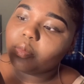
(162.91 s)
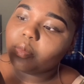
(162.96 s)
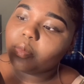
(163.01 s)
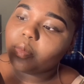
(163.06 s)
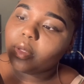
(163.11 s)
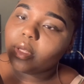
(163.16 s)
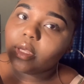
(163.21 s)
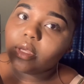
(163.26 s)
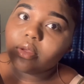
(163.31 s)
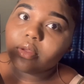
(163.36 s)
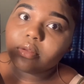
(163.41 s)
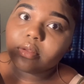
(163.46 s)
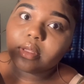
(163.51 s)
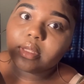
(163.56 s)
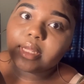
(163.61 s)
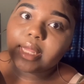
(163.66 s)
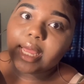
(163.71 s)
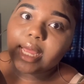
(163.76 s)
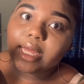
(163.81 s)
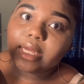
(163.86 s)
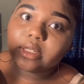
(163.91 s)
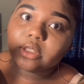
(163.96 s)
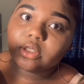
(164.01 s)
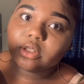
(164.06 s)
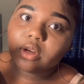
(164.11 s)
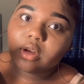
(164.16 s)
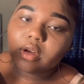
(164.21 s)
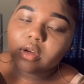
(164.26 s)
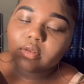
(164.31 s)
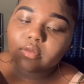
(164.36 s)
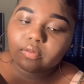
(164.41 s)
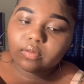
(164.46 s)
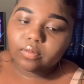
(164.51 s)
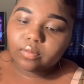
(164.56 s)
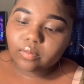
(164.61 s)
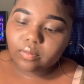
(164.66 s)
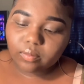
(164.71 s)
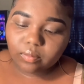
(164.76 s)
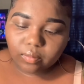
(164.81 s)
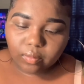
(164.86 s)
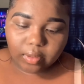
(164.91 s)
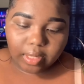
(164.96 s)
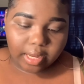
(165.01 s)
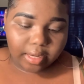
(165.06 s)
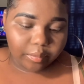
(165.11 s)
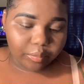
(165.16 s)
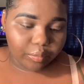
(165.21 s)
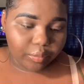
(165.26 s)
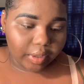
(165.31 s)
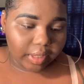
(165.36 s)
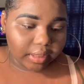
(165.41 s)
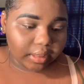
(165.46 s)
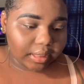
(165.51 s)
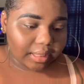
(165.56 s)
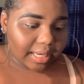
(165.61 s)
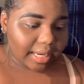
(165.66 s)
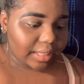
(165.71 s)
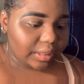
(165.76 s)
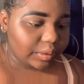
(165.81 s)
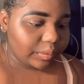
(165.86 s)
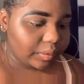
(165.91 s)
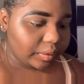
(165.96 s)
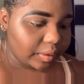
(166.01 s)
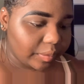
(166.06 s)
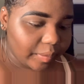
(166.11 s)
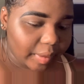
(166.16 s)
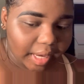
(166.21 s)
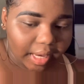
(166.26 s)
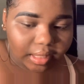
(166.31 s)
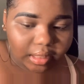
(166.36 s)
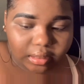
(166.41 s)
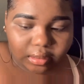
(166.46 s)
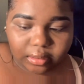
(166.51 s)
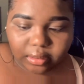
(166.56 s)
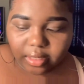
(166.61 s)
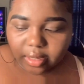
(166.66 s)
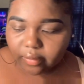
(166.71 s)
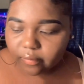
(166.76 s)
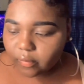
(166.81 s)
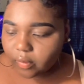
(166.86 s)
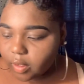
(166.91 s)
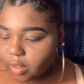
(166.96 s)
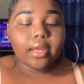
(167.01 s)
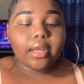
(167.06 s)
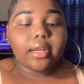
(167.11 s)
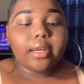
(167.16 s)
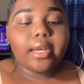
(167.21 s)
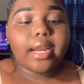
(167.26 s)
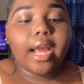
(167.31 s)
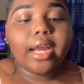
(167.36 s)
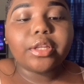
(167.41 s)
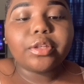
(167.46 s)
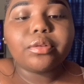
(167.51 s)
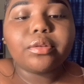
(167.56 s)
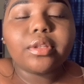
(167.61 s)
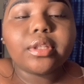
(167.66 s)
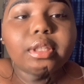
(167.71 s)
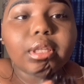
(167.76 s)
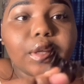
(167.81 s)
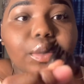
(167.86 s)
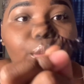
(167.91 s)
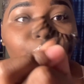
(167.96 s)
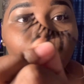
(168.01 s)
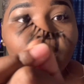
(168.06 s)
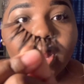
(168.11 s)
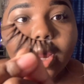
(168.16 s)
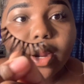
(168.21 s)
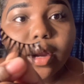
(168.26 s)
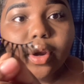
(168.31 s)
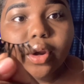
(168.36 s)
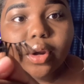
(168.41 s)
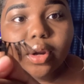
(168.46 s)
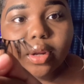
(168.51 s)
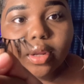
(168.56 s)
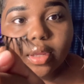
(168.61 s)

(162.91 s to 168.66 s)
peel the lash off or like break the lash with the band and stuff. Now you see where